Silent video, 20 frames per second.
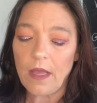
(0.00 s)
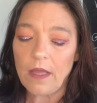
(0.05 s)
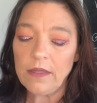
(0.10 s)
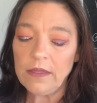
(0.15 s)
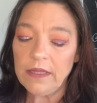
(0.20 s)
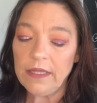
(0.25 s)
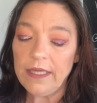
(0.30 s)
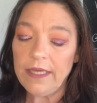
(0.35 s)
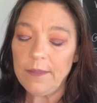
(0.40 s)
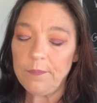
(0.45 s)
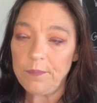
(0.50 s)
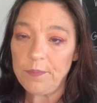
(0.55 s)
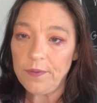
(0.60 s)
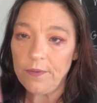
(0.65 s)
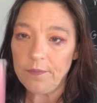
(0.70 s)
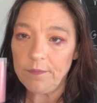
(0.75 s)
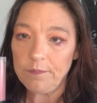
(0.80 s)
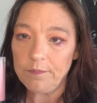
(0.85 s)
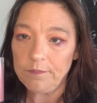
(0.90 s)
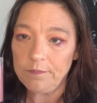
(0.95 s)
lip
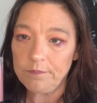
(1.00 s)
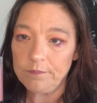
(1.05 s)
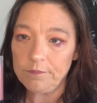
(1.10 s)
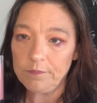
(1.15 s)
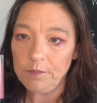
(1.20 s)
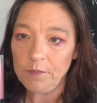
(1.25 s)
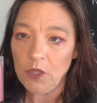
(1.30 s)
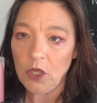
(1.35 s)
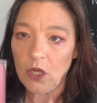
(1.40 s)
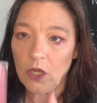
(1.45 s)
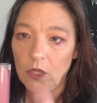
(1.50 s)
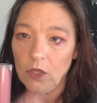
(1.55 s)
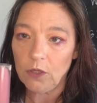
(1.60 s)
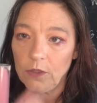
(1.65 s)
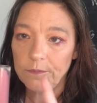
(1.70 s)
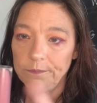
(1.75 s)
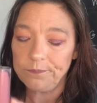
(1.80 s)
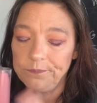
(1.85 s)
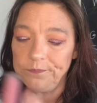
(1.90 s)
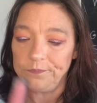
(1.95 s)

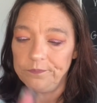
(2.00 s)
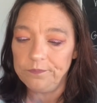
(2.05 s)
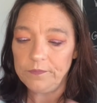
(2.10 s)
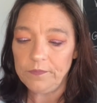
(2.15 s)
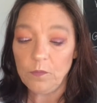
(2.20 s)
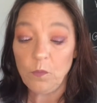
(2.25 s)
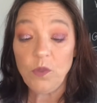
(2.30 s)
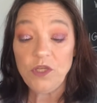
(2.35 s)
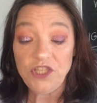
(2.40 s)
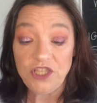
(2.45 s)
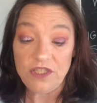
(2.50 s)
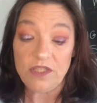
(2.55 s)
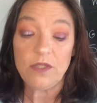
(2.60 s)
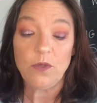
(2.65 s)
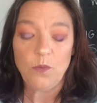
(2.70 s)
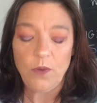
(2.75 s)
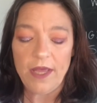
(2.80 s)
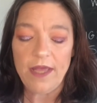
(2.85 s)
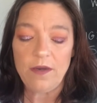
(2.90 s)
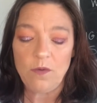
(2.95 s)
color, which is the
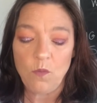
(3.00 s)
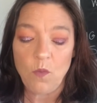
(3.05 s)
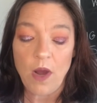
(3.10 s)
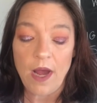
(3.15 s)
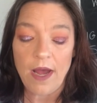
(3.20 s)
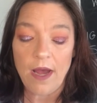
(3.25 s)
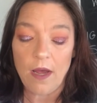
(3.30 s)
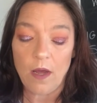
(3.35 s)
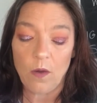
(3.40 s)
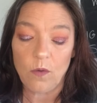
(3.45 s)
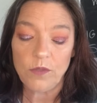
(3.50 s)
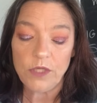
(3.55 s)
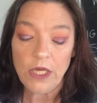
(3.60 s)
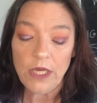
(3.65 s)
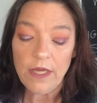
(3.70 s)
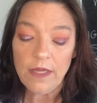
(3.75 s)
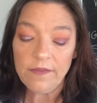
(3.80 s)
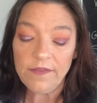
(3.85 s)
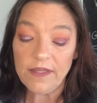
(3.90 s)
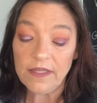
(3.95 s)
Wet n Wild,
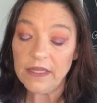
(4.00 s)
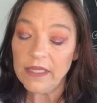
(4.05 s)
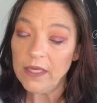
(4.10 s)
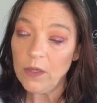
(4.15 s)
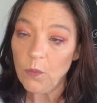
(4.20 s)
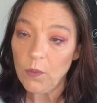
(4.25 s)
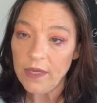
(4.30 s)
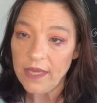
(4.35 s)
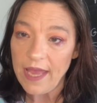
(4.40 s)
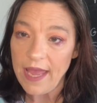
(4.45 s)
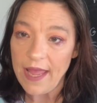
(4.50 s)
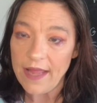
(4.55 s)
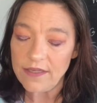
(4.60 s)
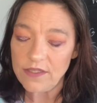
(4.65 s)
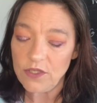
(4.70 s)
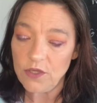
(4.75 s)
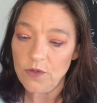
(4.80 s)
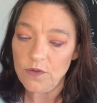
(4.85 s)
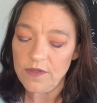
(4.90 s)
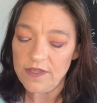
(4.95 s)
the Liquid Catsuit.